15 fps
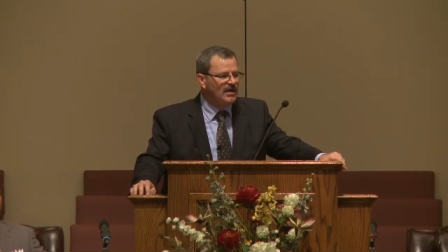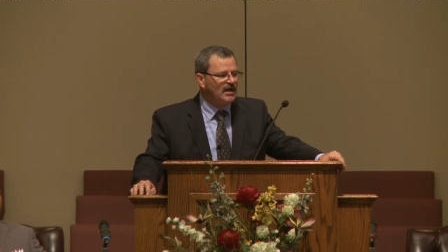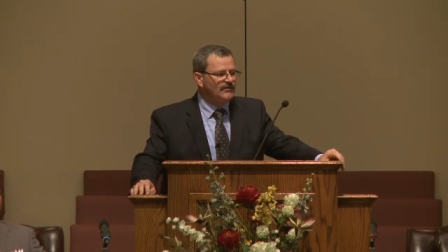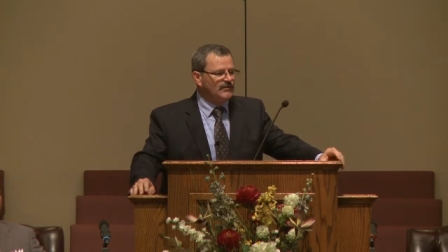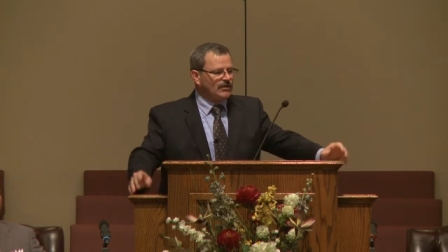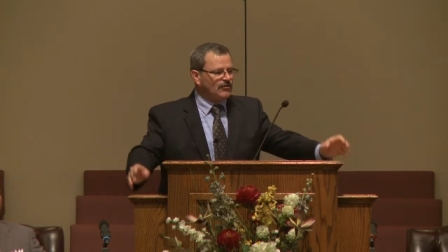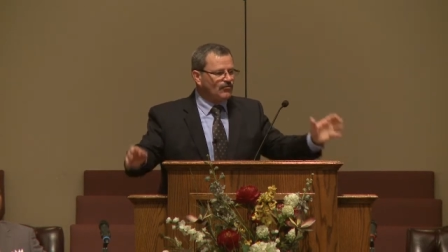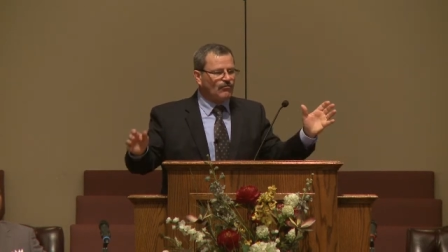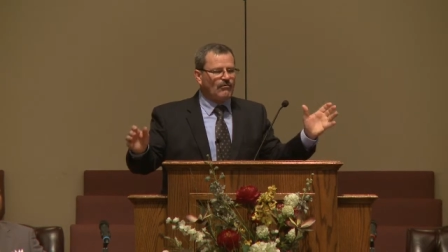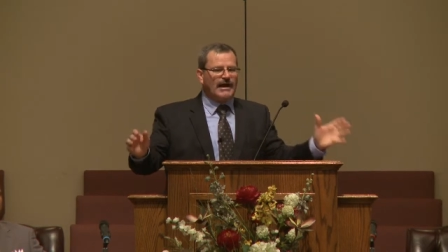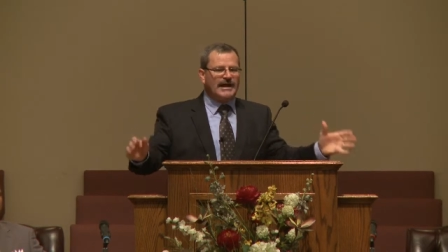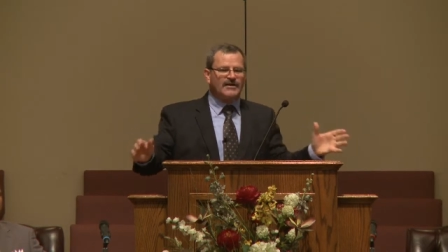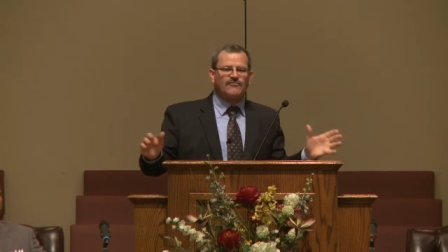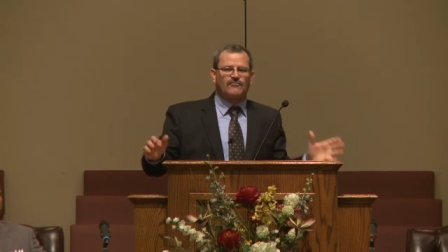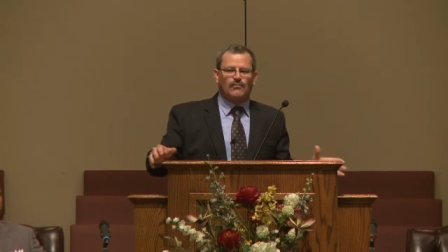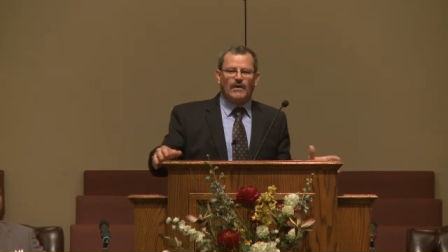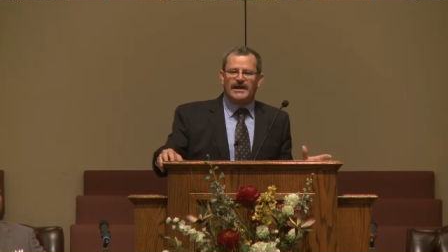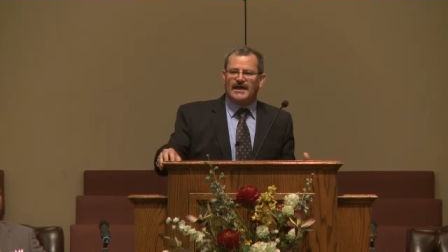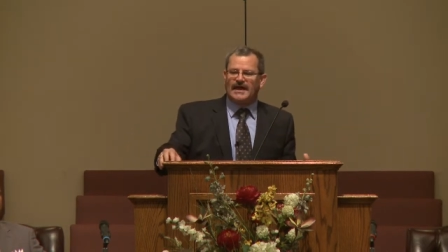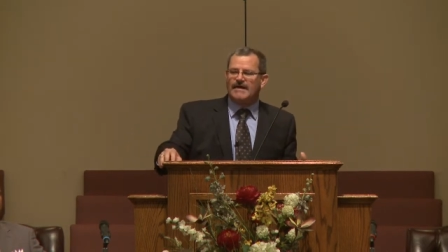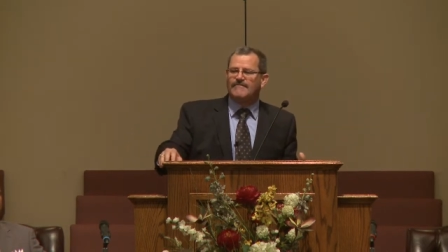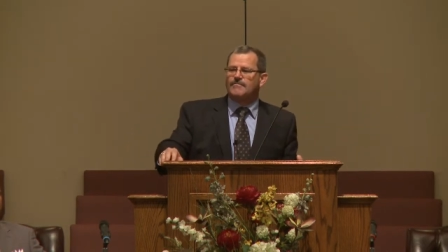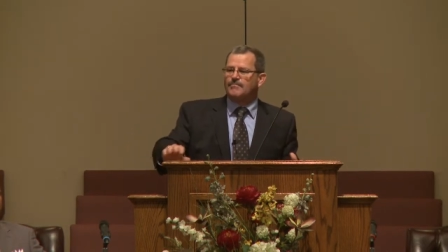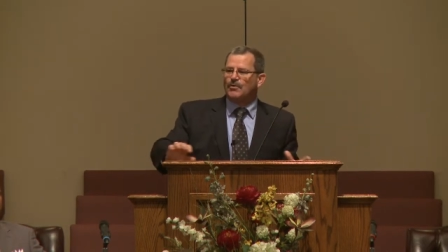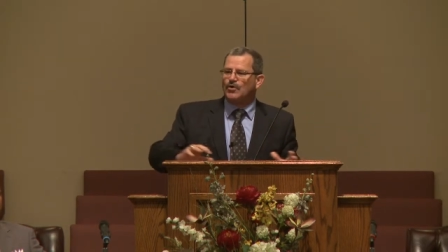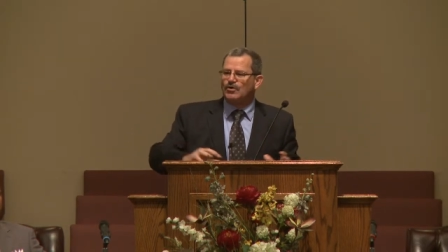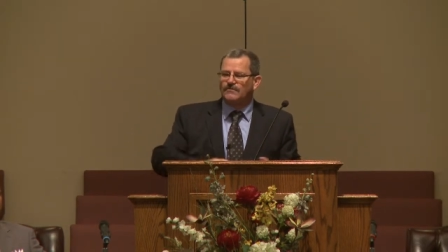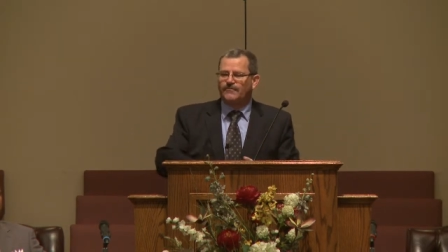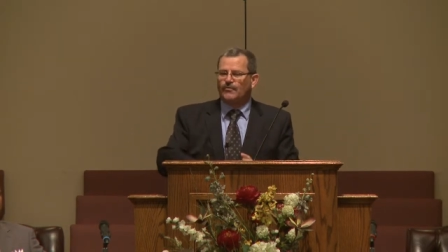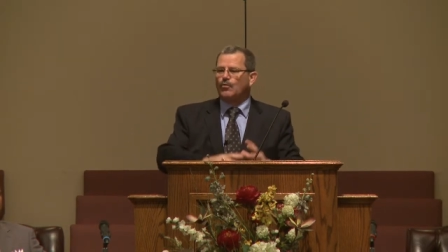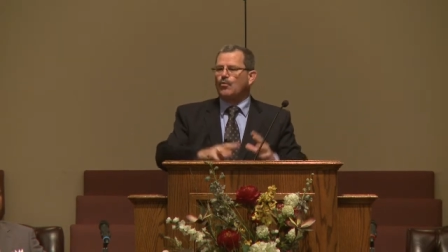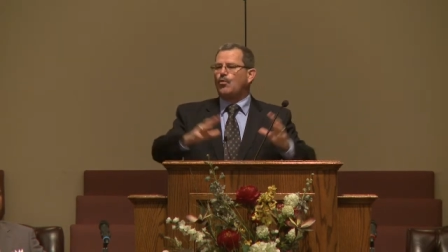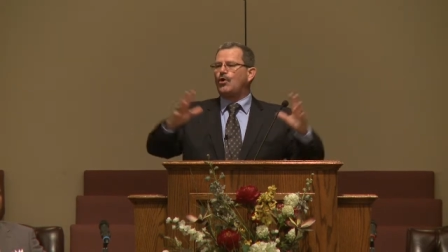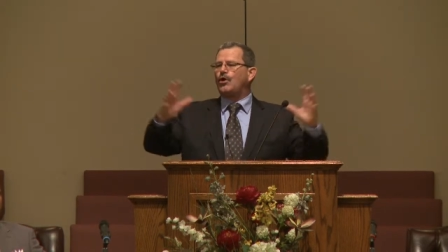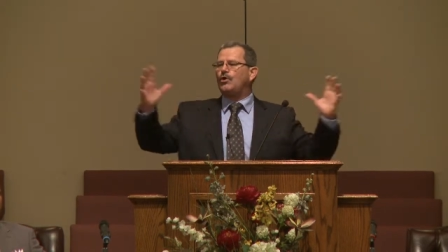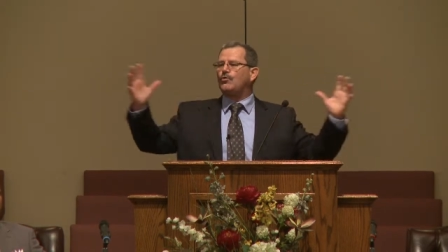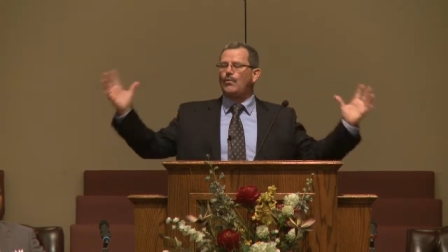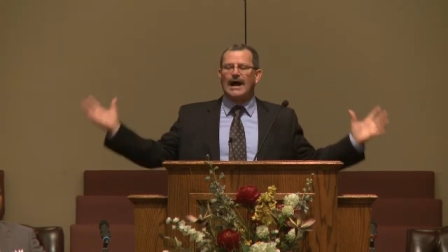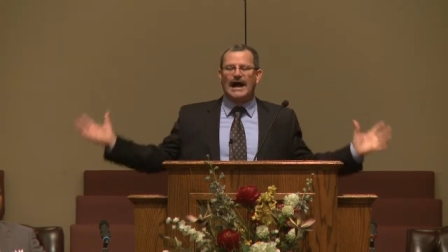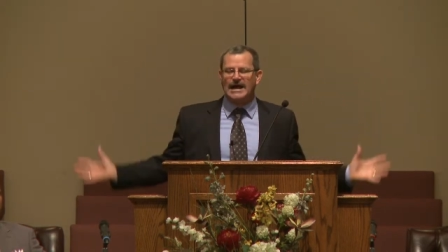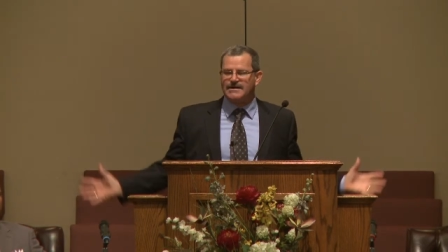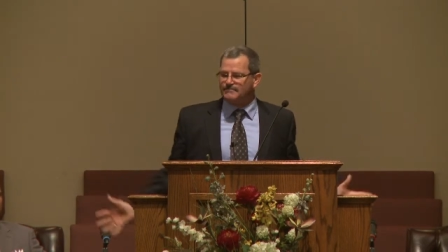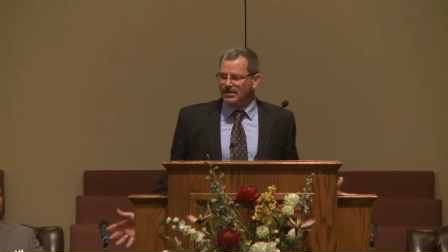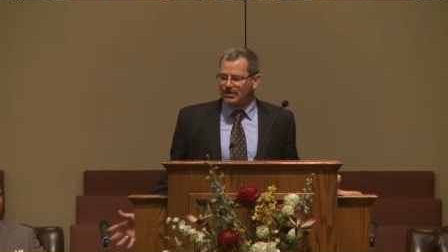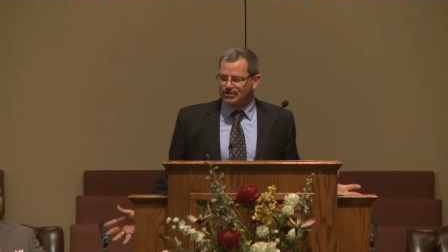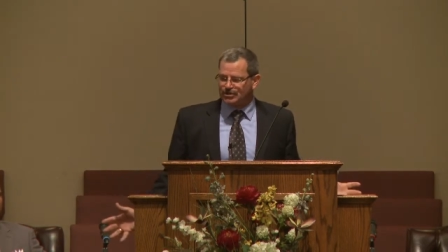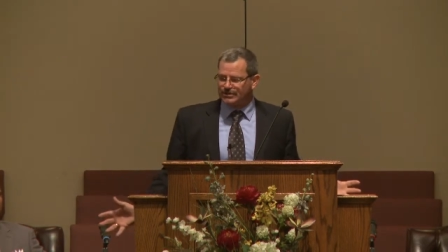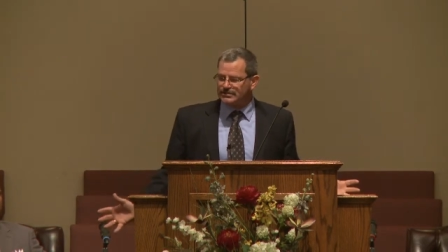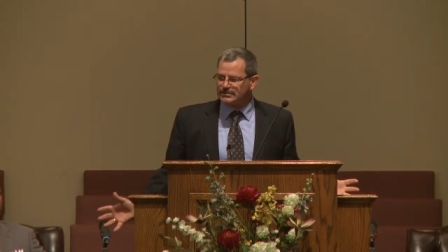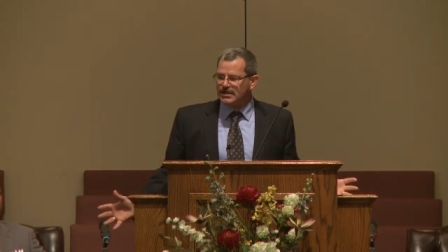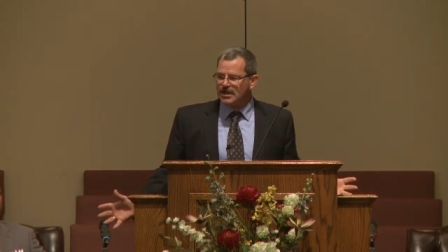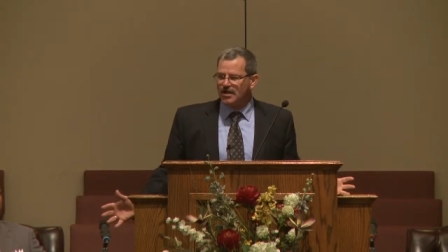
The greatest way to have a burden for worldwide missions,